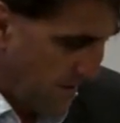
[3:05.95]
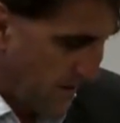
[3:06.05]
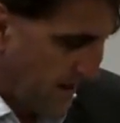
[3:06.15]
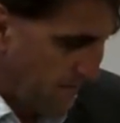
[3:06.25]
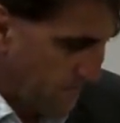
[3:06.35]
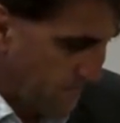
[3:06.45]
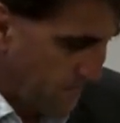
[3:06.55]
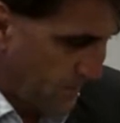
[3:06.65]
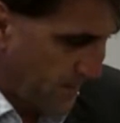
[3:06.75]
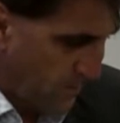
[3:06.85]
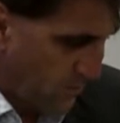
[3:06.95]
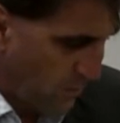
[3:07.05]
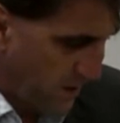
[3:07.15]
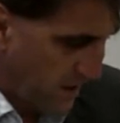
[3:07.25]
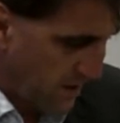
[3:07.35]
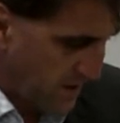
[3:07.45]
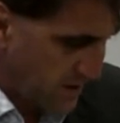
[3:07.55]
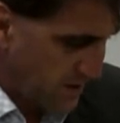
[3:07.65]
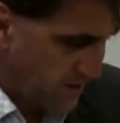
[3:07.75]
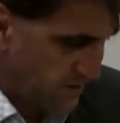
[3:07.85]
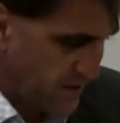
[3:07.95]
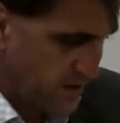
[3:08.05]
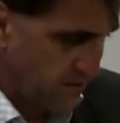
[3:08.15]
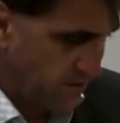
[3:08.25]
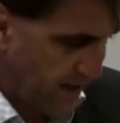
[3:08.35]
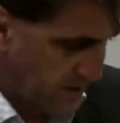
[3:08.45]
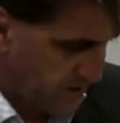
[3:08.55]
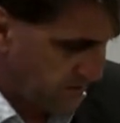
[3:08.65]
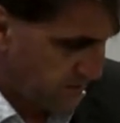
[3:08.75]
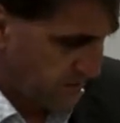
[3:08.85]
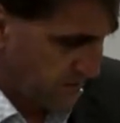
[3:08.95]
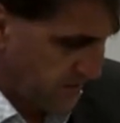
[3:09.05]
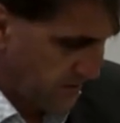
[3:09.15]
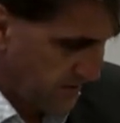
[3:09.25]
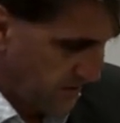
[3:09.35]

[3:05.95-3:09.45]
But what we'd like to do is create some ripples.